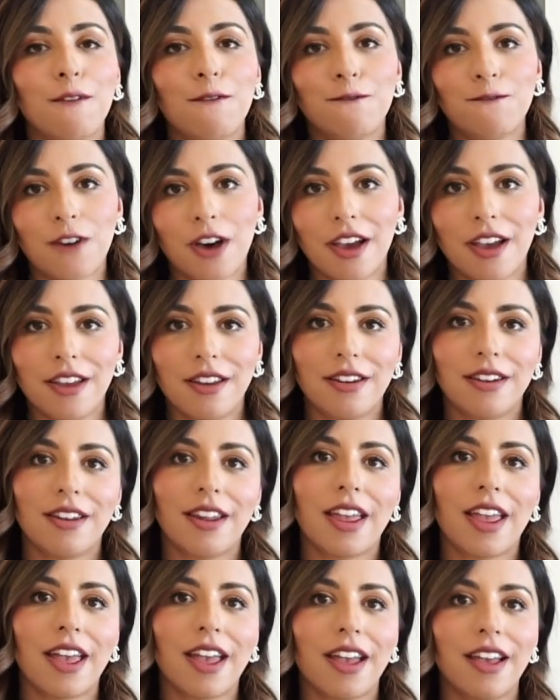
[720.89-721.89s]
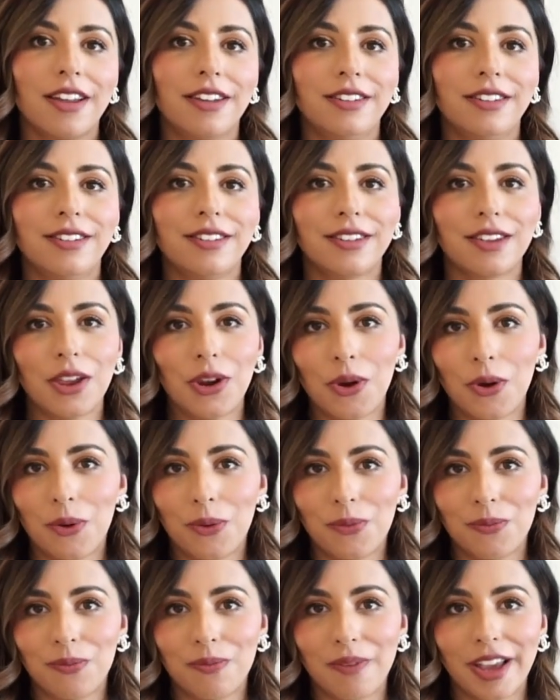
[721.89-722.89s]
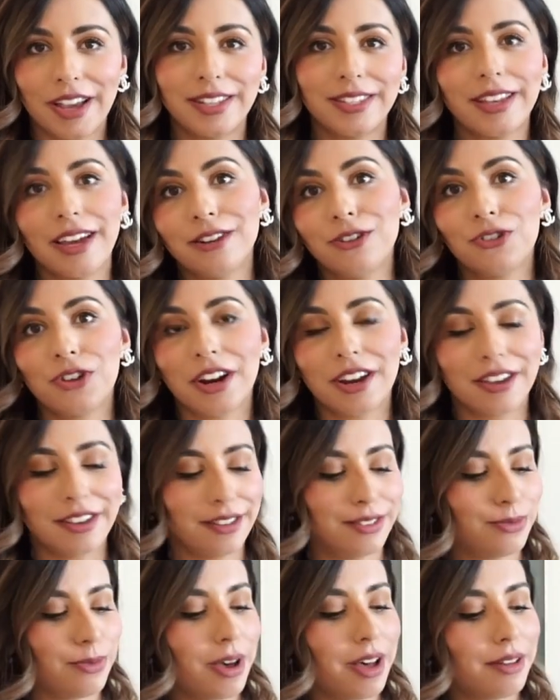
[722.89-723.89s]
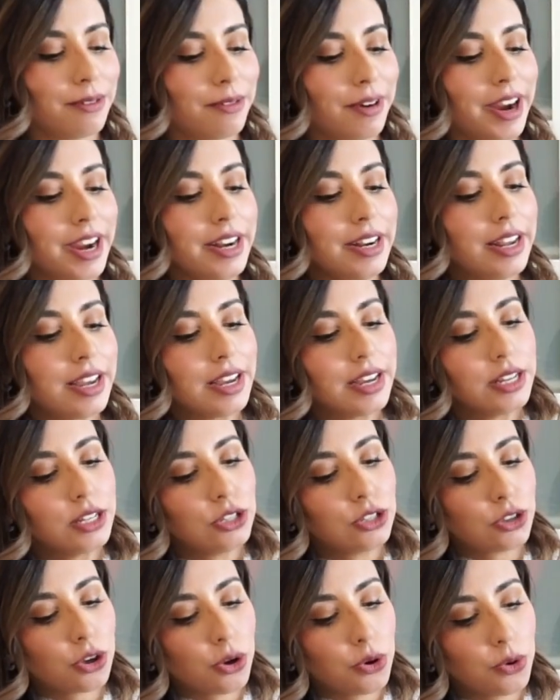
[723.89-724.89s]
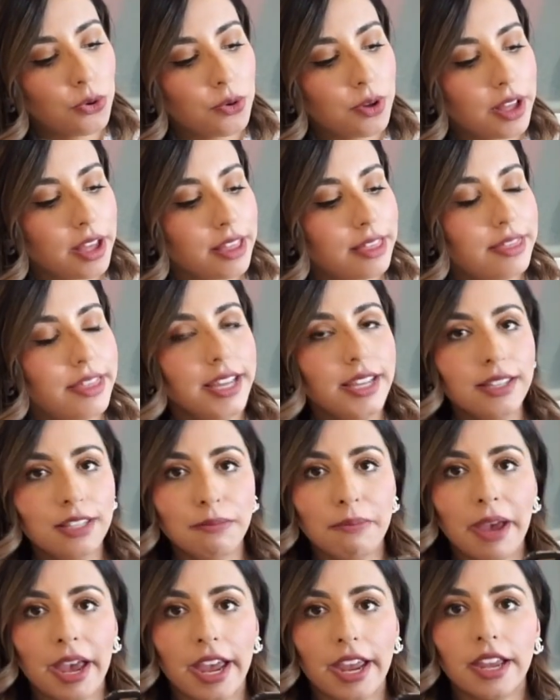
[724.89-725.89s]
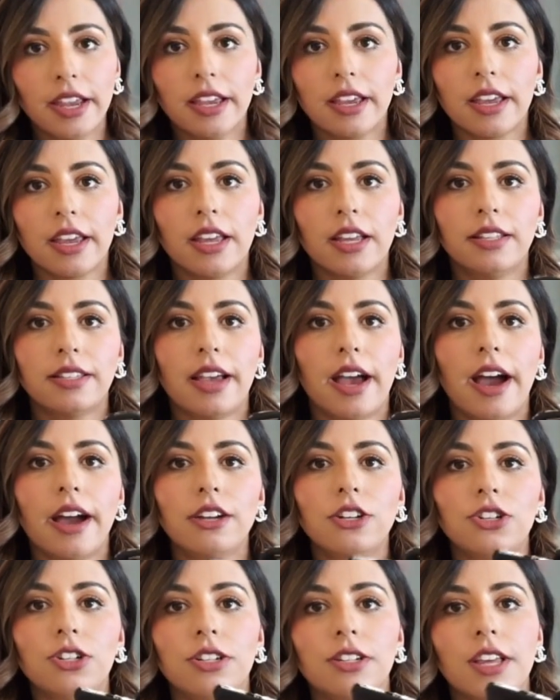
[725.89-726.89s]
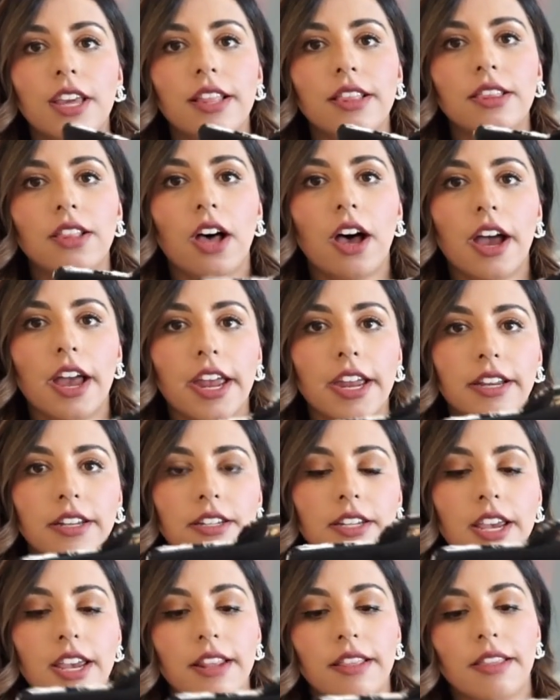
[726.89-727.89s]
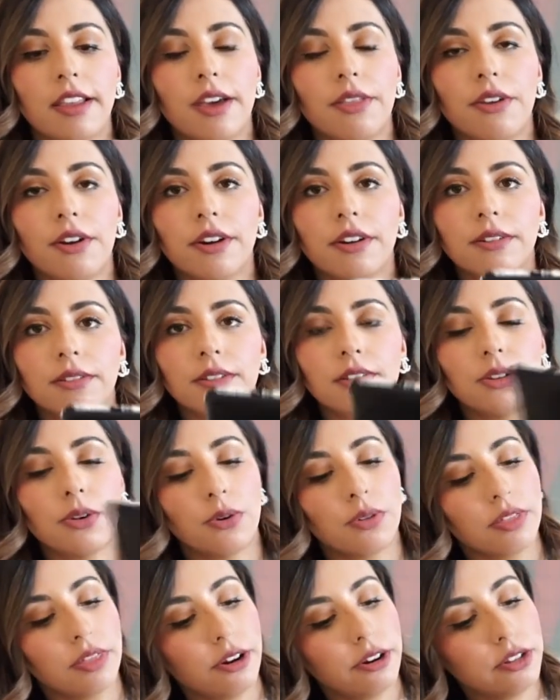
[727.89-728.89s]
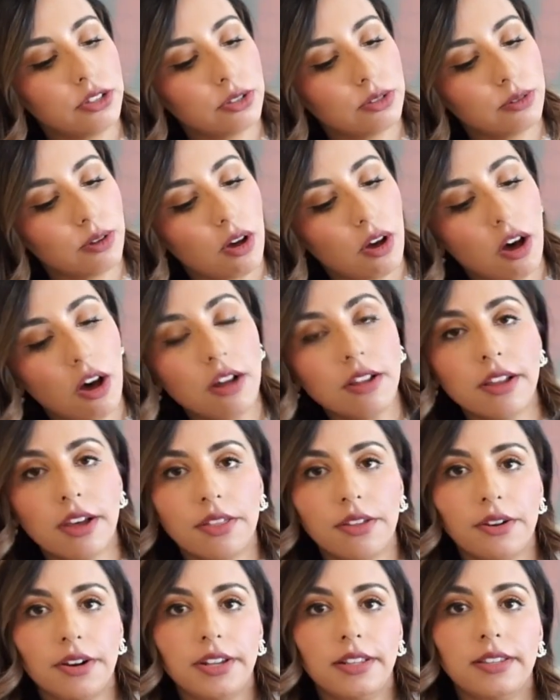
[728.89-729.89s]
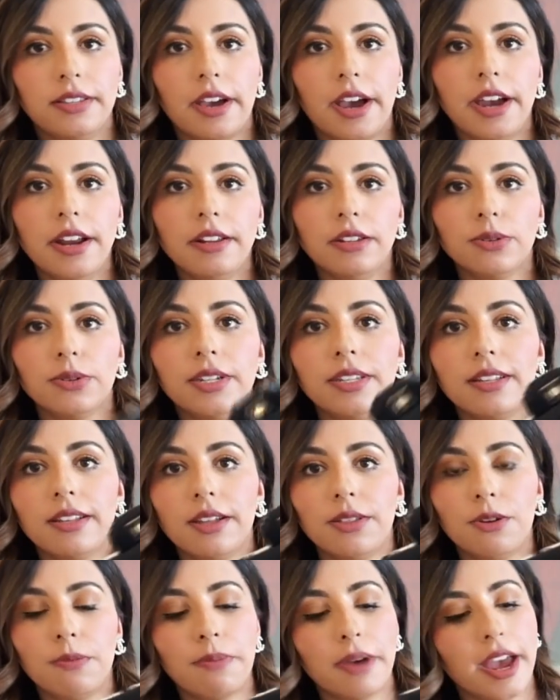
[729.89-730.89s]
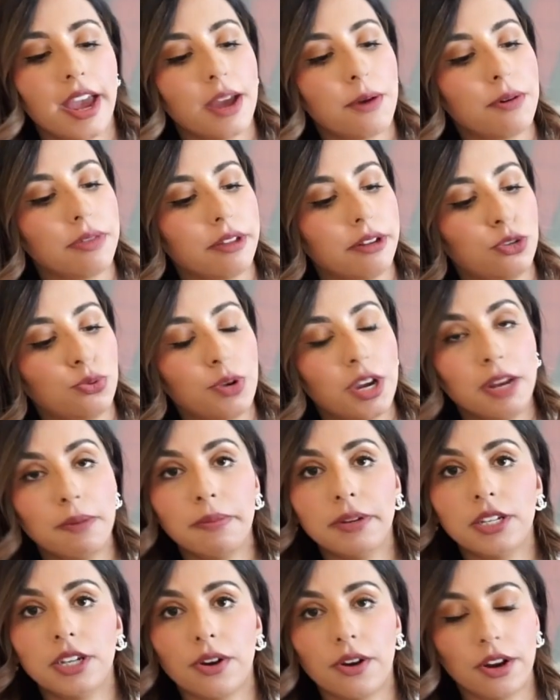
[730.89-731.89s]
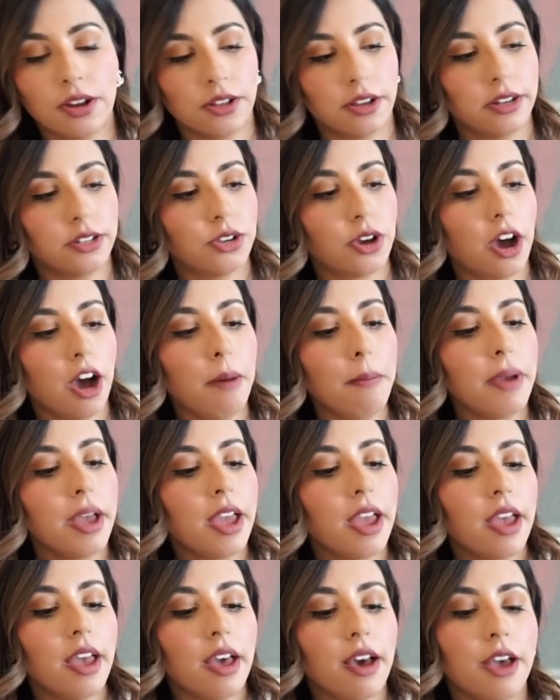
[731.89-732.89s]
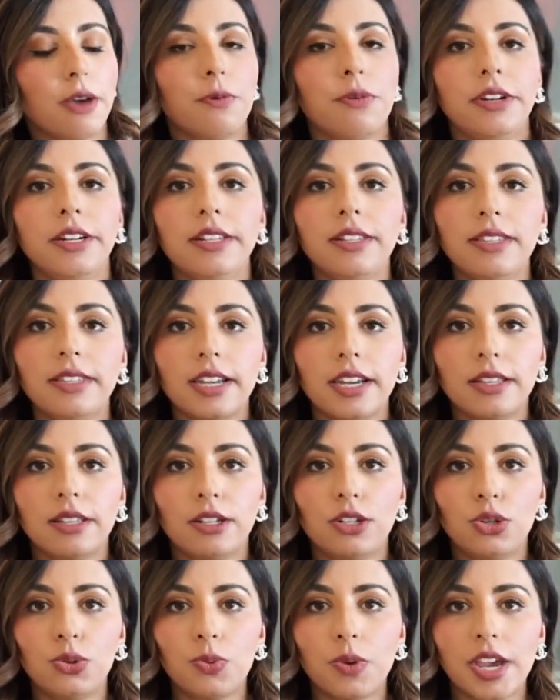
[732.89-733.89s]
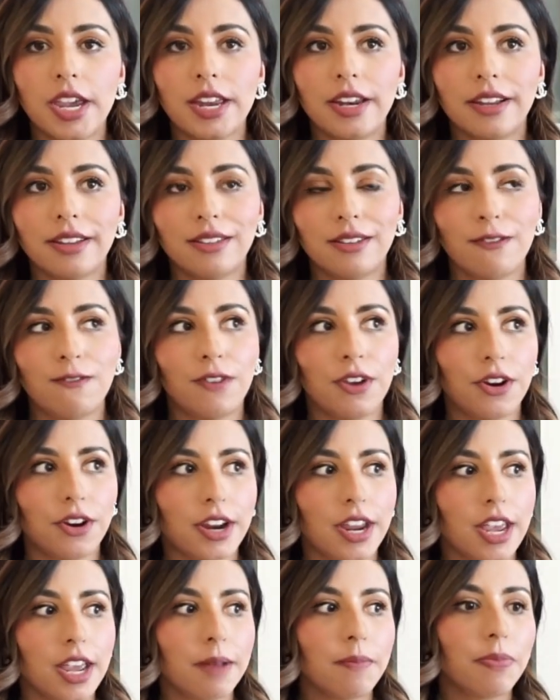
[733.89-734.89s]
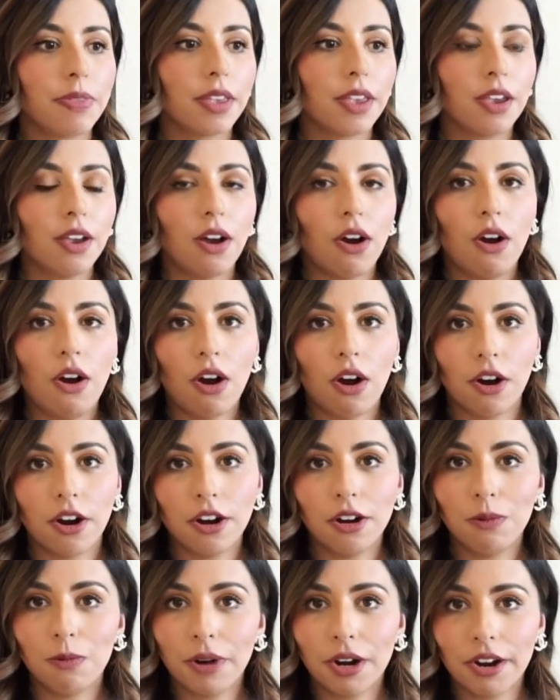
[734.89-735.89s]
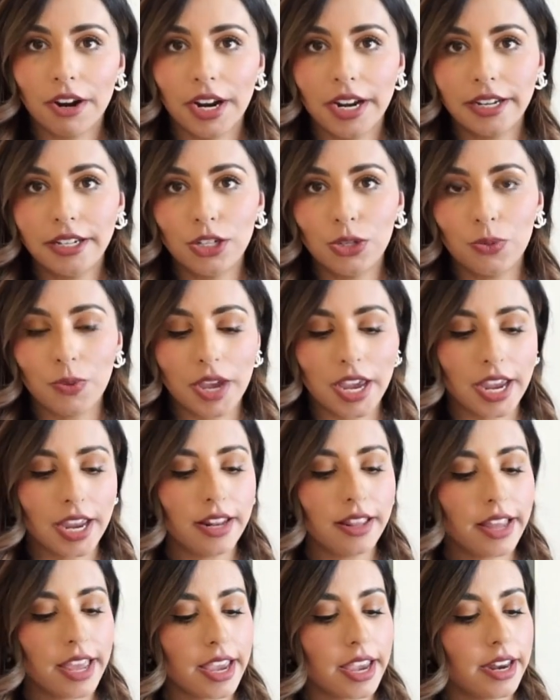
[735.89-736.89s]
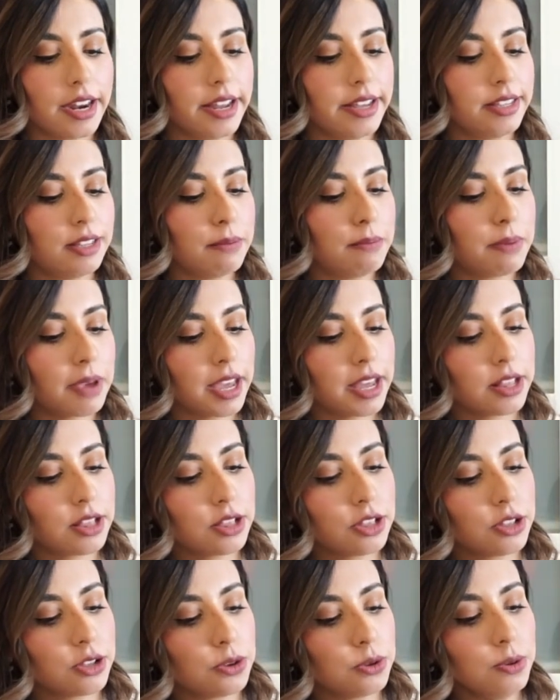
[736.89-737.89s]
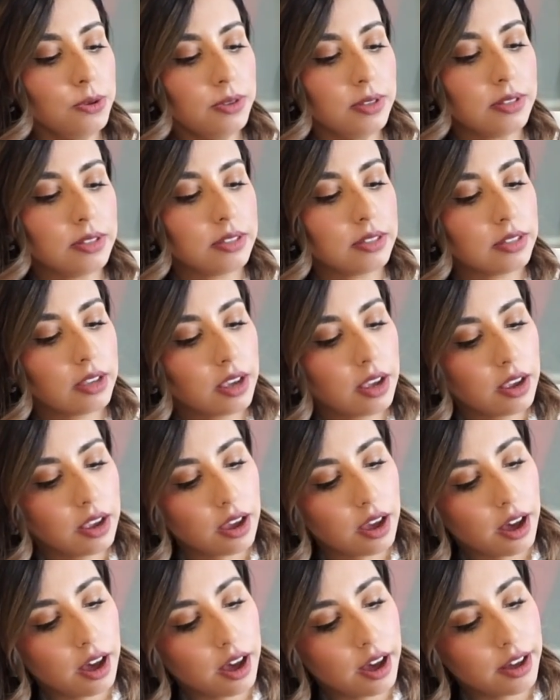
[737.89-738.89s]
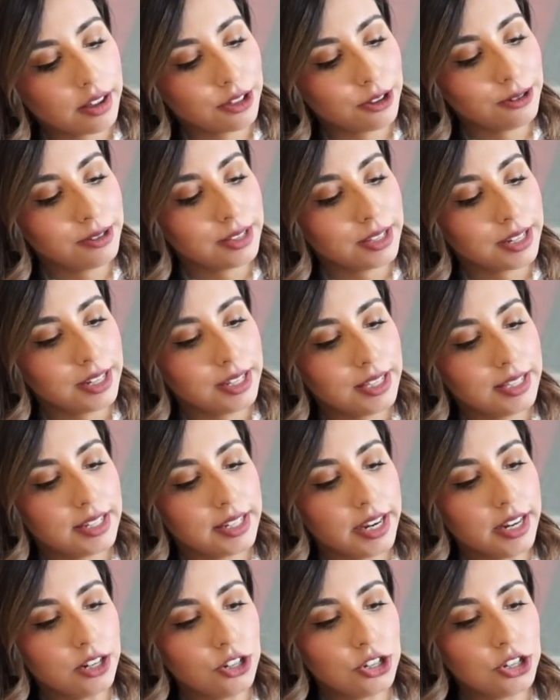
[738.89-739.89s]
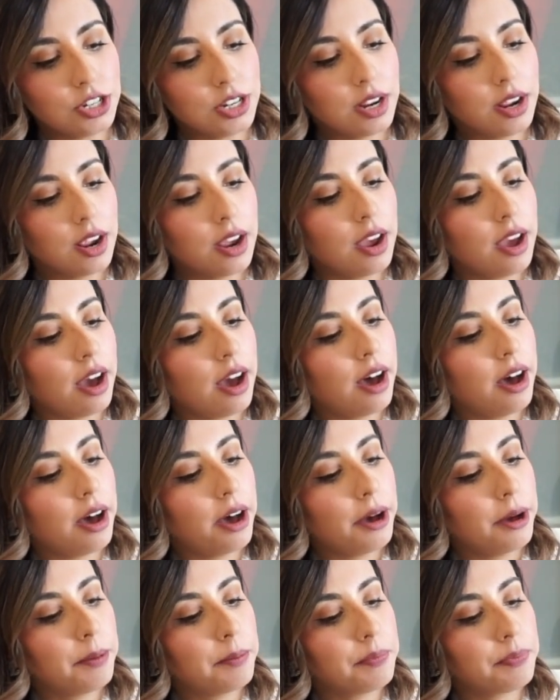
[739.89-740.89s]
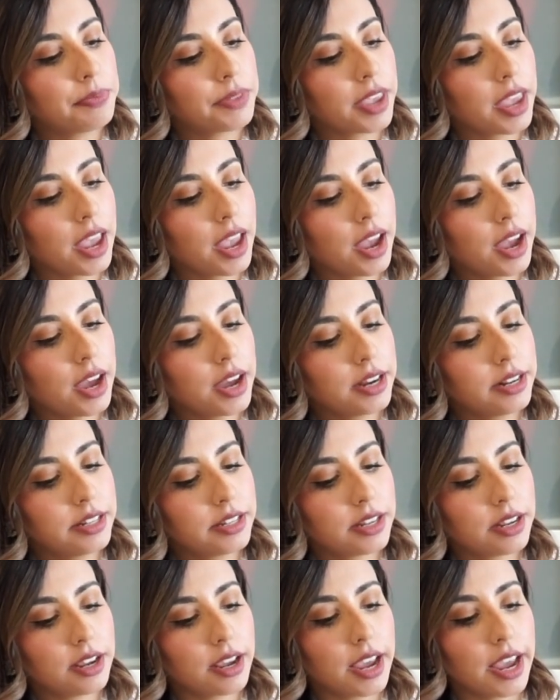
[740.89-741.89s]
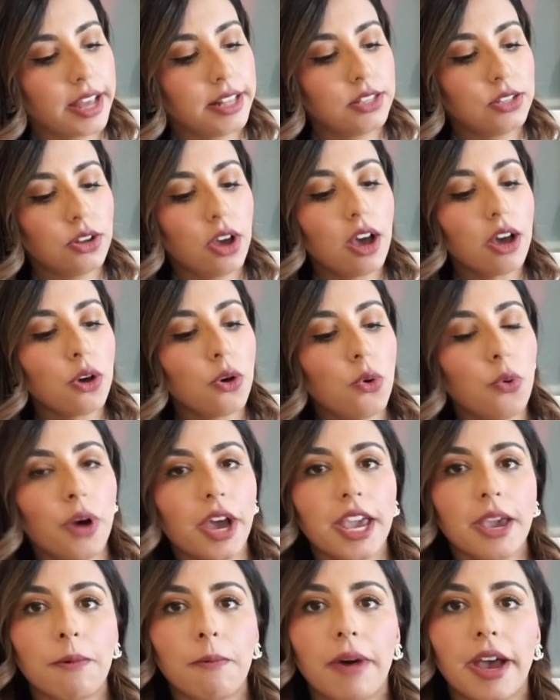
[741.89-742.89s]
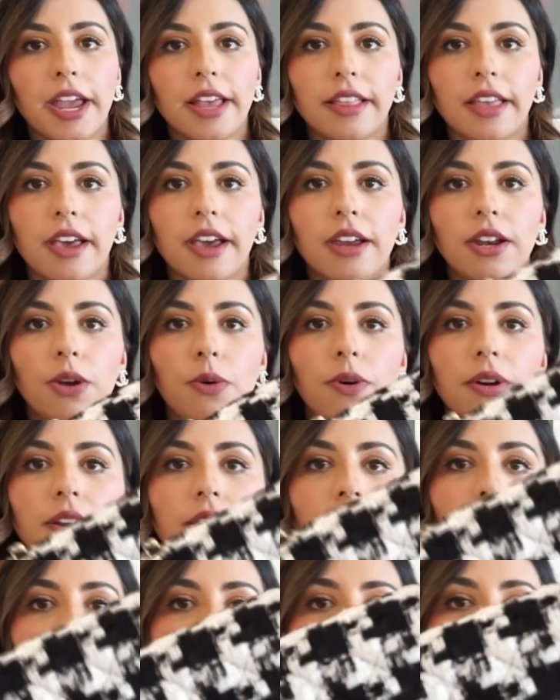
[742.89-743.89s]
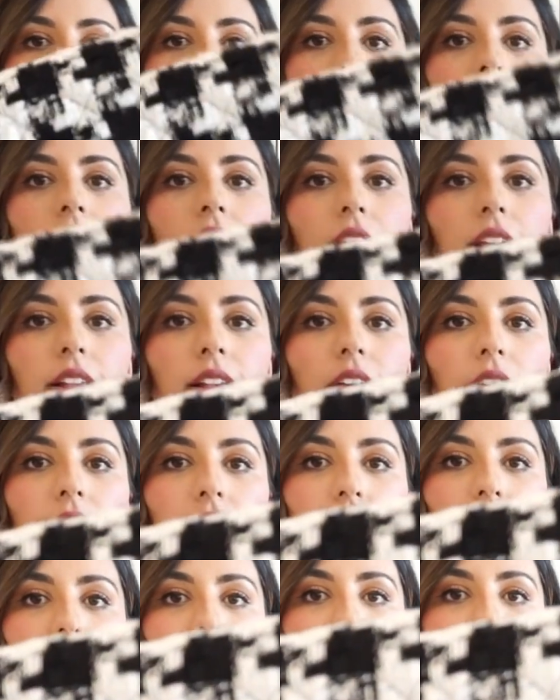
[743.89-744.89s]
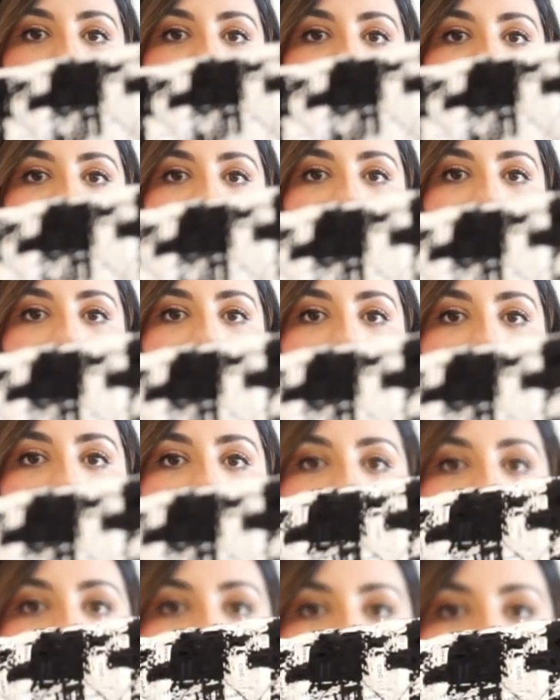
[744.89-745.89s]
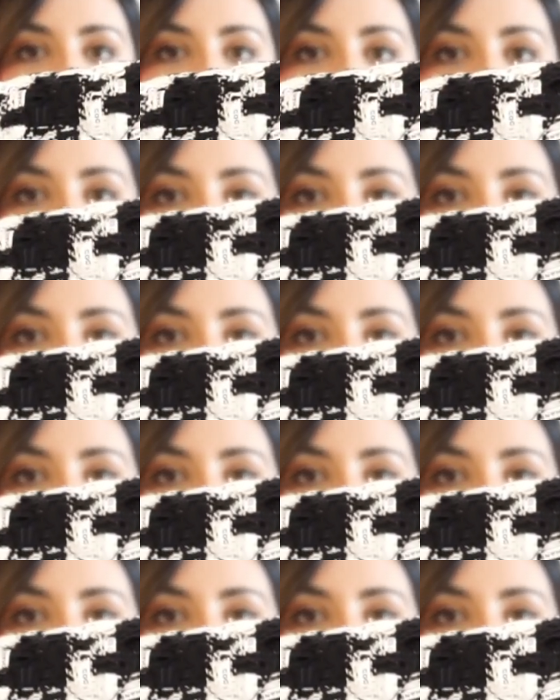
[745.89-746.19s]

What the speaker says: fun and, you know, eccentric as well, right? So this bag is actually lined in leather. So there's all leather inside. So it is a leather bag with a tweed material on top. I wouldn't say the tweed is a very hard wearing tweed, like it is a bit loose, loosely stitched, and it's not quite white. Like I know on camera it kind of looks white,